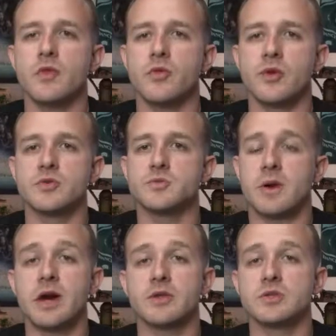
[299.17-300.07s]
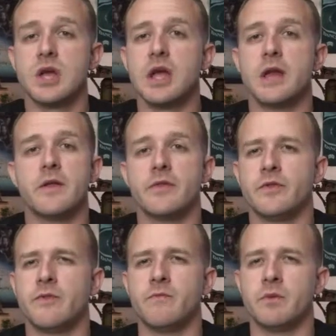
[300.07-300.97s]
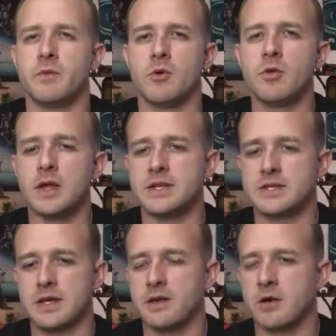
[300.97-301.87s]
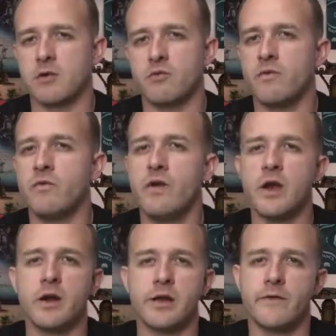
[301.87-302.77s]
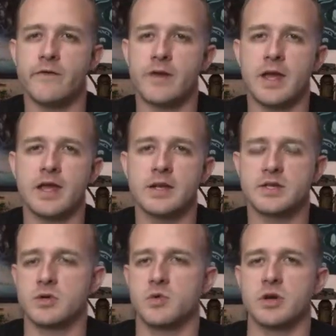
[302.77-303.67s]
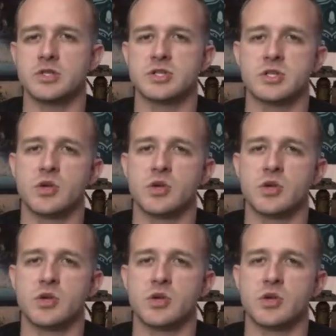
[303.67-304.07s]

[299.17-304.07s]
those models, the mold lines like are very faint, to where it's just a